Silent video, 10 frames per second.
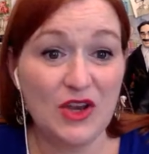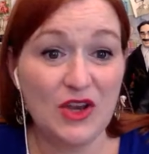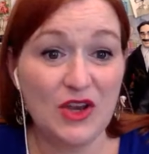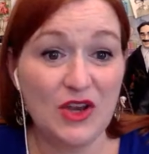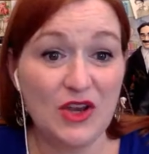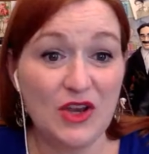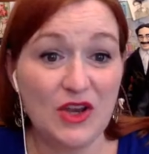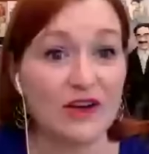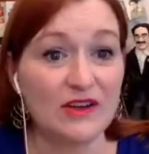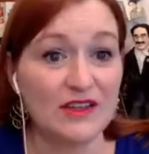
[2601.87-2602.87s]
And that's another
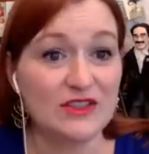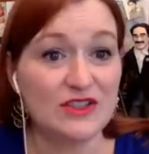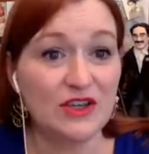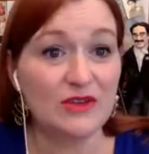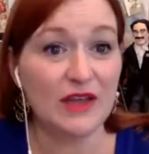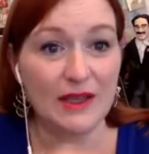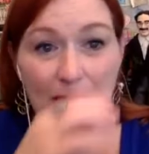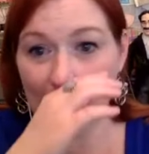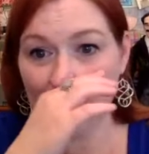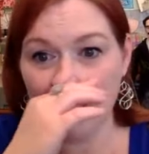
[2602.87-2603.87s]
hard thing too,
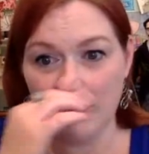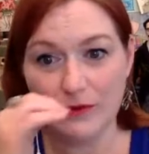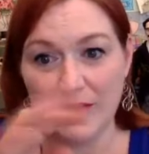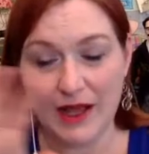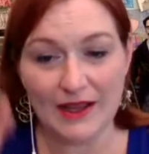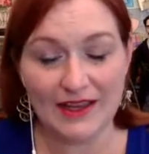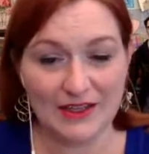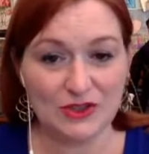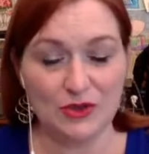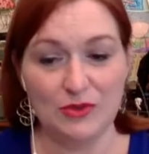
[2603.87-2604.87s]
like not
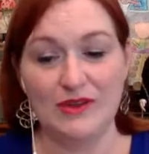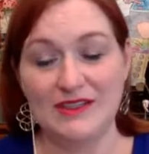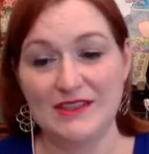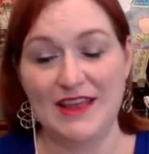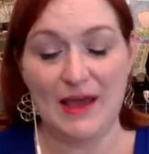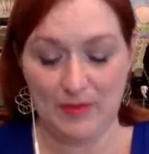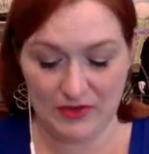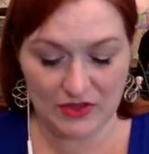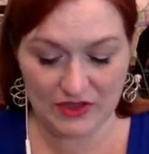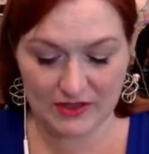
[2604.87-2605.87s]
getting too into that,
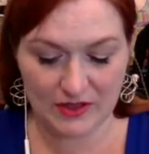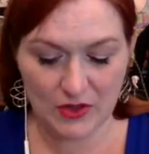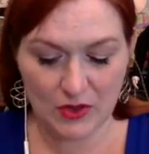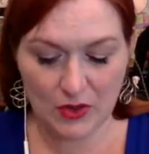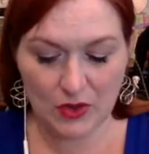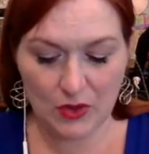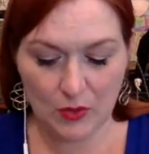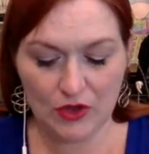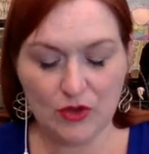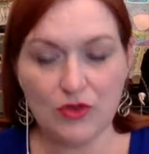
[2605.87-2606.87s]
but just
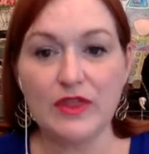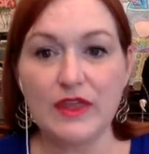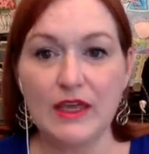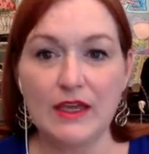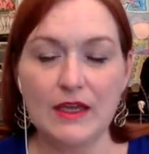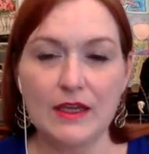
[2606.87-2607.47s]
when you think